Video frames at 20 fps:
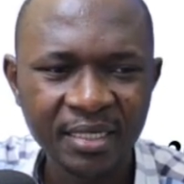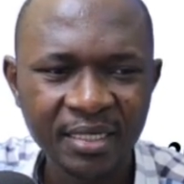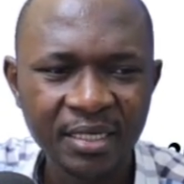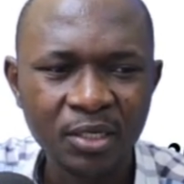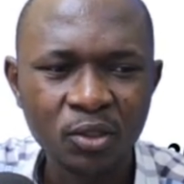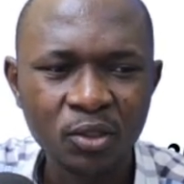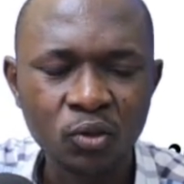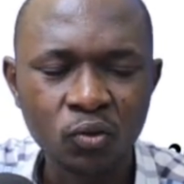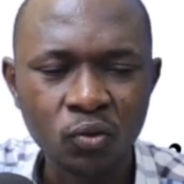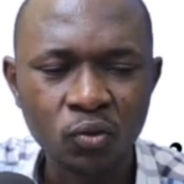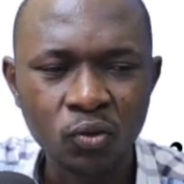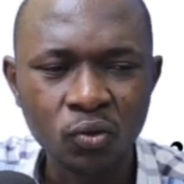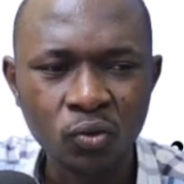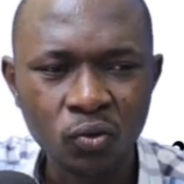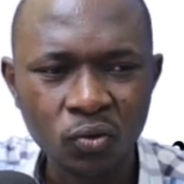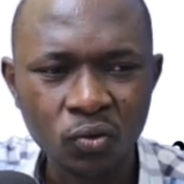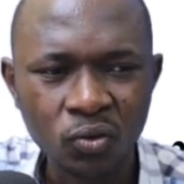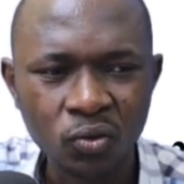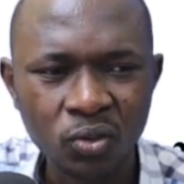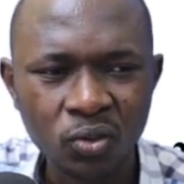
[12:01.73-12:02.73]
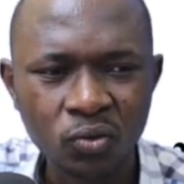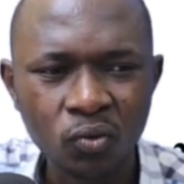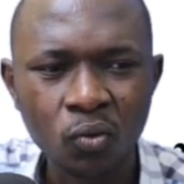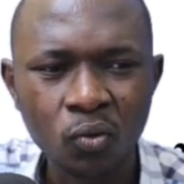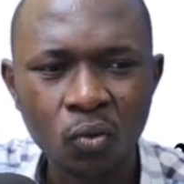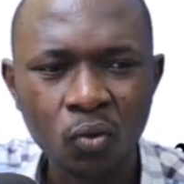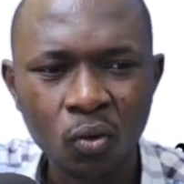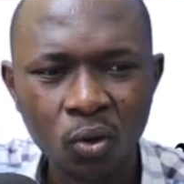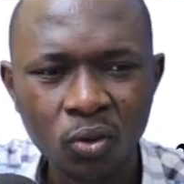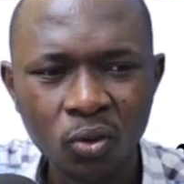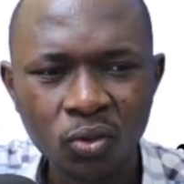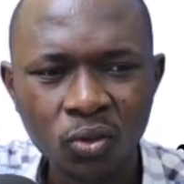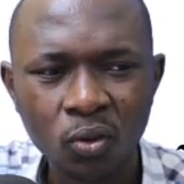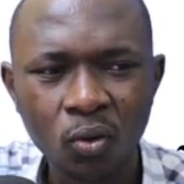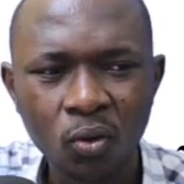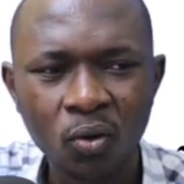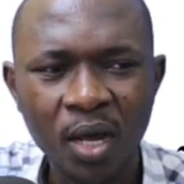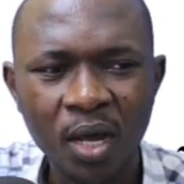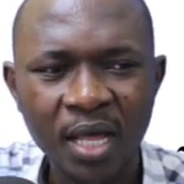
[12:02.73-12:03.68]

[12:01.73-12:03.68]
for specified purpose.